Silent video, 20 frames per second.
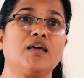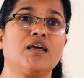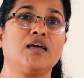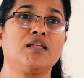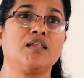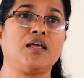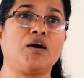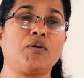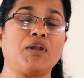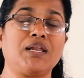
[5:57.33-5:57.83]

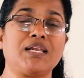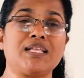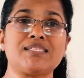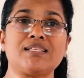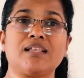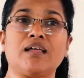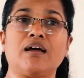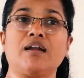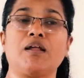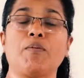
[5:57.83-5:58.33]
Now let us
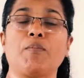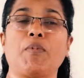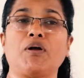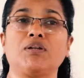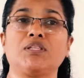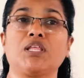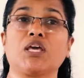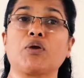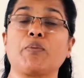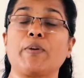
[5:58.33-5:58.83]
learn about
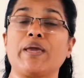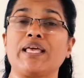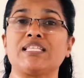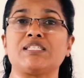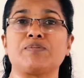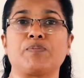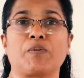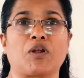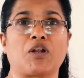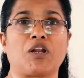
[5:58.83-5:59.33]
the Queen's
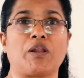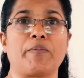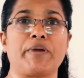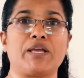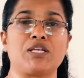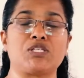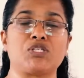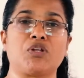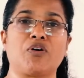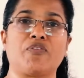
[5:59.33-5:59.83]

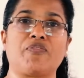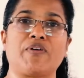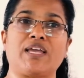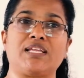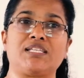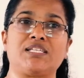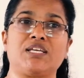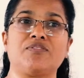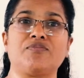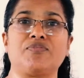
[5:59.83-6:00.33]
Proclamation of
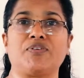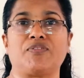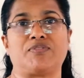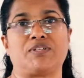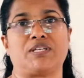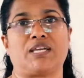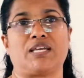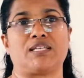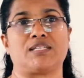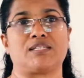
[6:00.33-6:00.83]

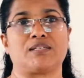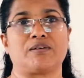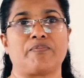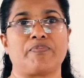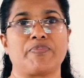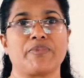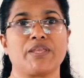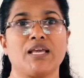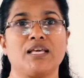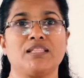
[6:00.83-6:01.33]
1858.
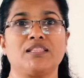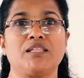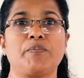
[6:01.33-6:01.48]
The